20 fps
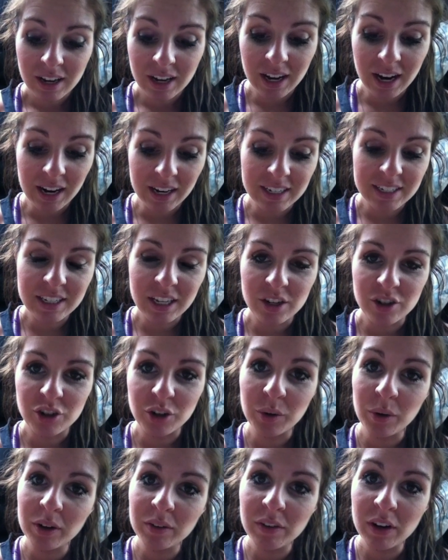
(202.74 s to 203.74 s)
and I can send
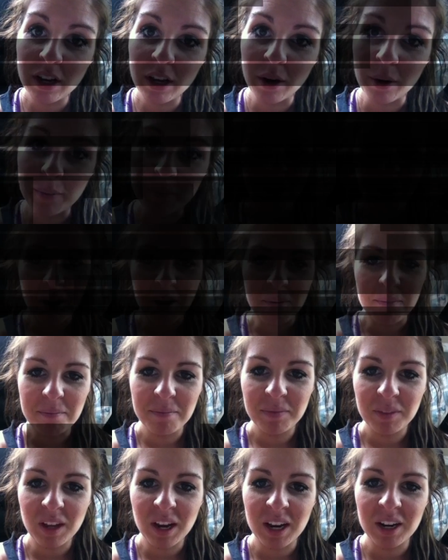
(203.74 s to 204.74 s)
you a quick video.
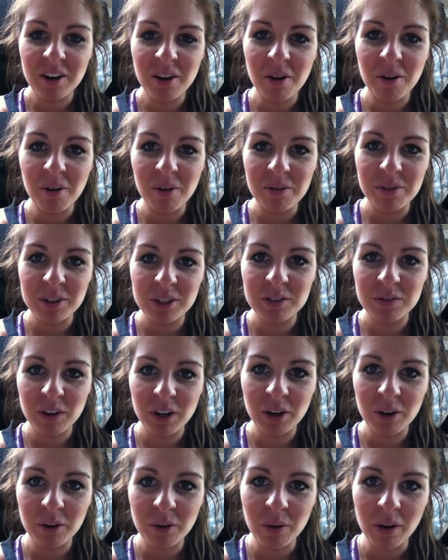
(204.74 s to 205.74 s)
I know this
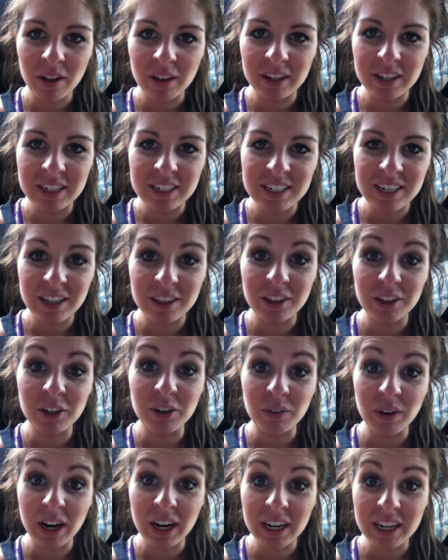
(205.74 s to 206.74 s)
video quality is not the
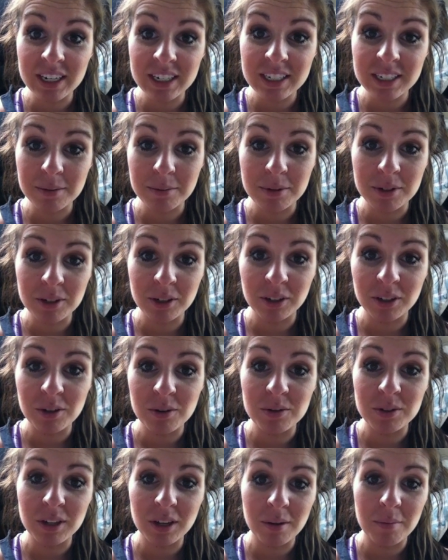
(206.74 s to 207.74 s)
greatest. I'm still
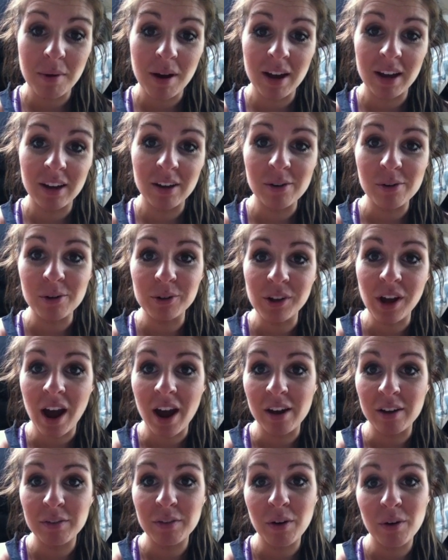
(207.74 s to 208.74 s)
using my old
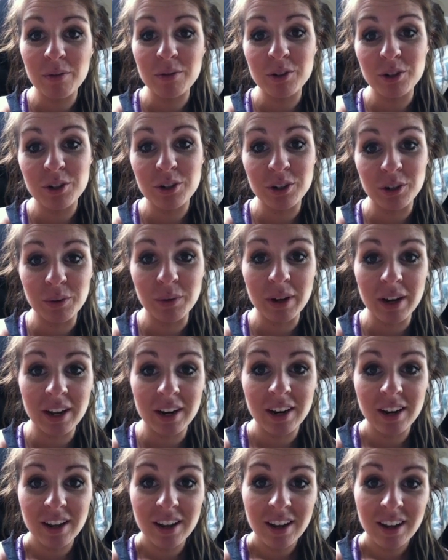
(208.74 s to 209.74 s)
iPhone to do
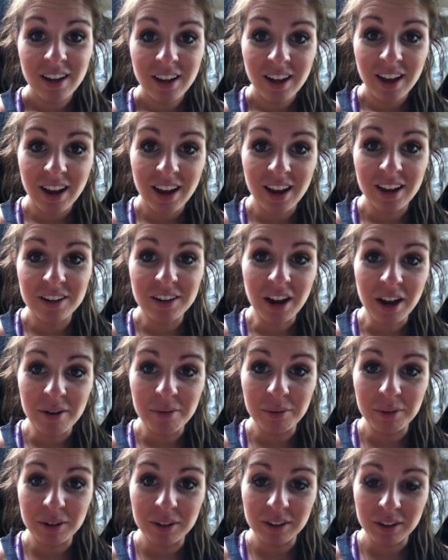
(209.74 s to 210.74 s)
it, and I
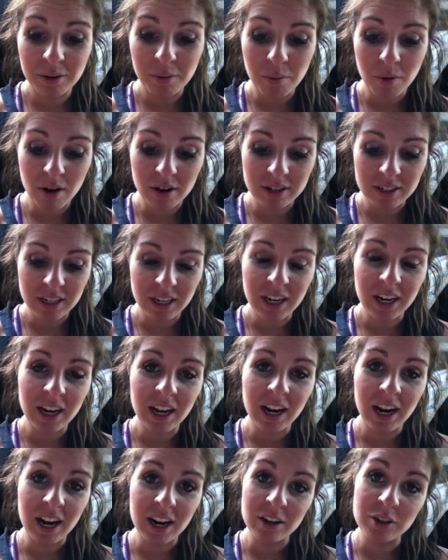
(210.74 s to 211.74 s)
really want to
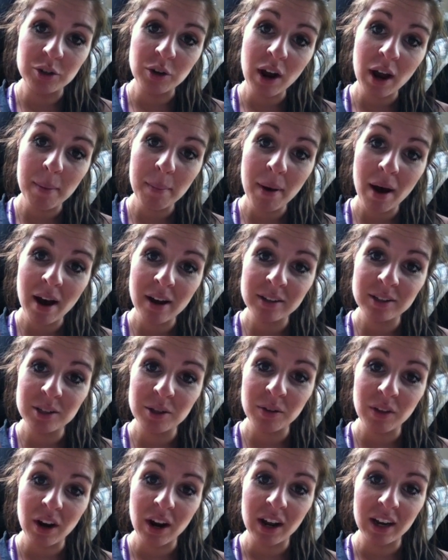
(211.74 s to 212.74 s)
get a tripod
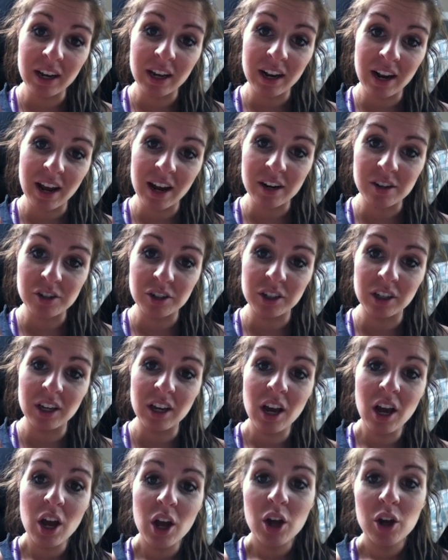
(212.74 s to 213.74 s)
so that I can
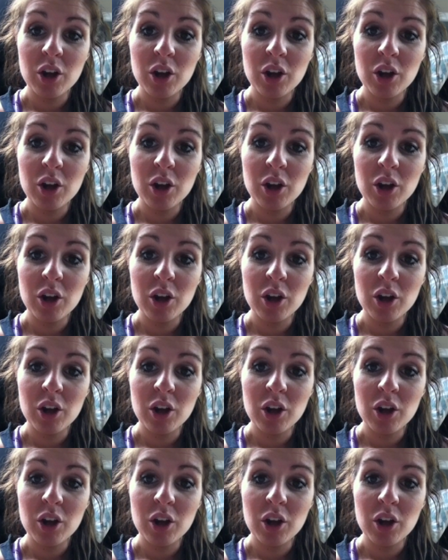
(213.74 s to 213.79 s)
actually